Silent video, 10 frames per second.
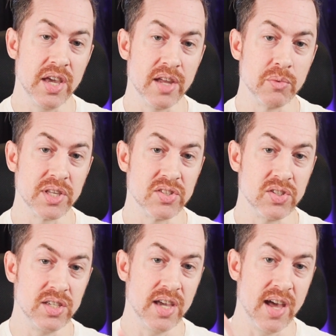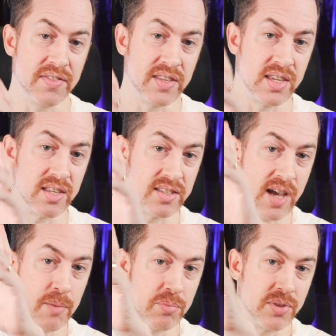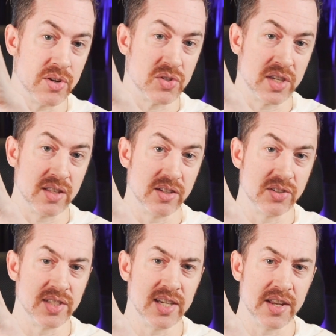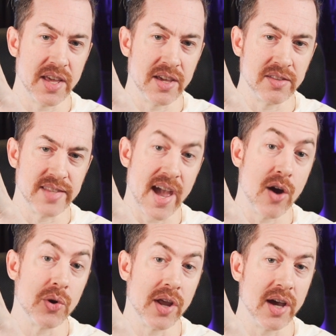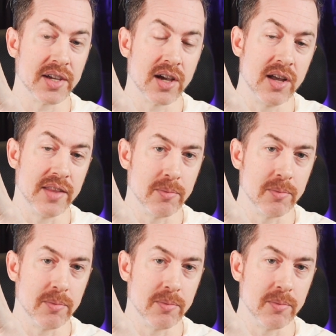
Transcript: and we can see at the top there's a little DNA down icon.